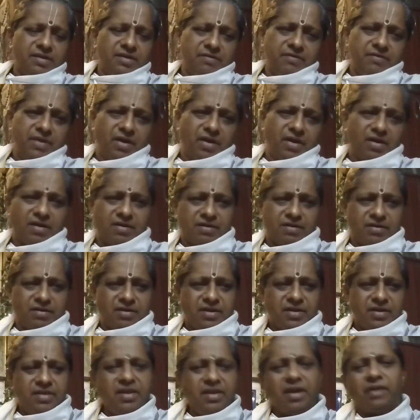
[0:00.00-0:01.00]
We are
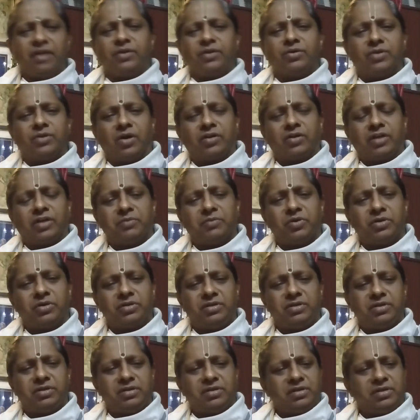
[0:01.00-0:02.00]
here to talk about
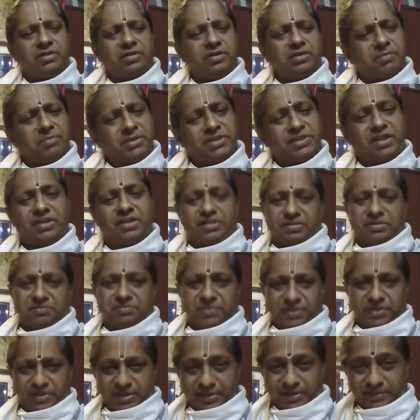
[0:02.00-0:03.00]
the Bhajana
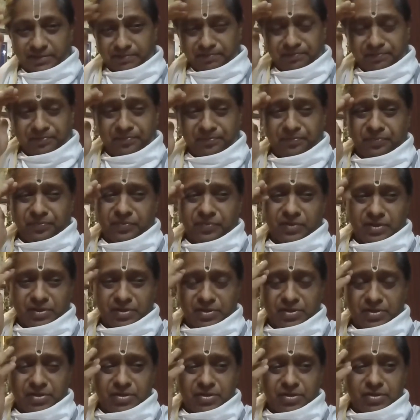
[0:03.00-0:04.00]
Sampradayam.
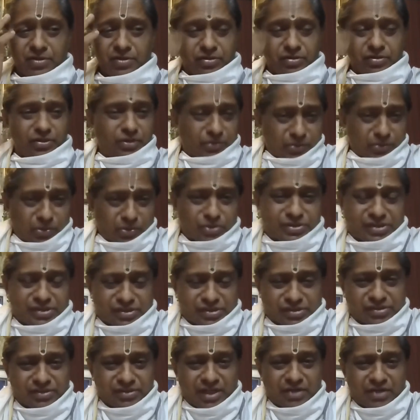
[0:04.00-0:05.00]
So the
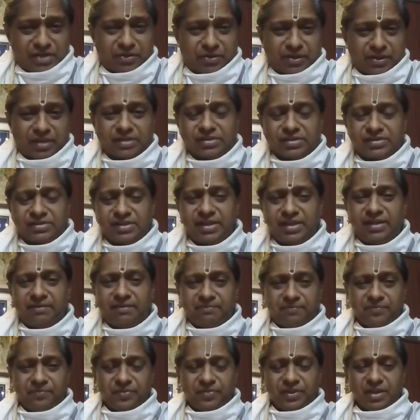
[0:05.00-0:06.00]
closest that you can see
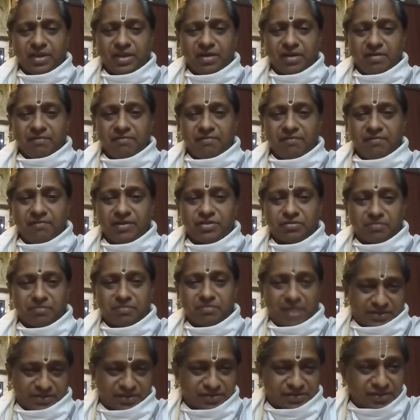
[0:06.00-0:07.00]
which
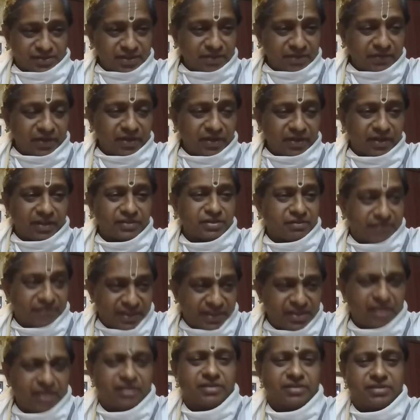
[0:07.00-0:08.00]
matches in divinity is a
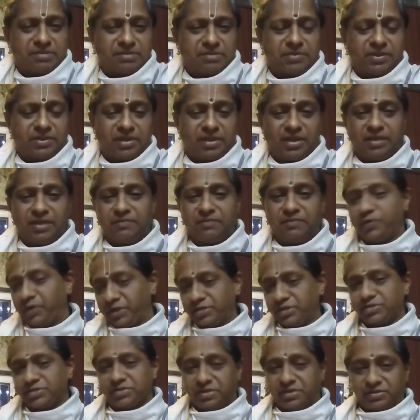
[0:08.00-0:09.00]
Vaidika Sampradayam, for
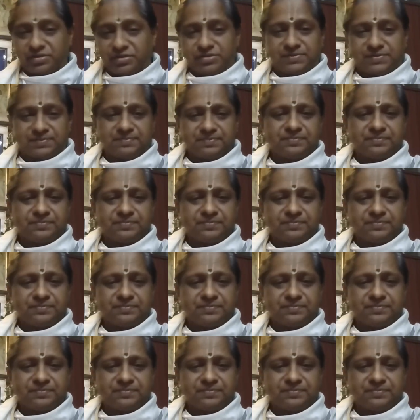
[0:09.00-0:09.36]
instance.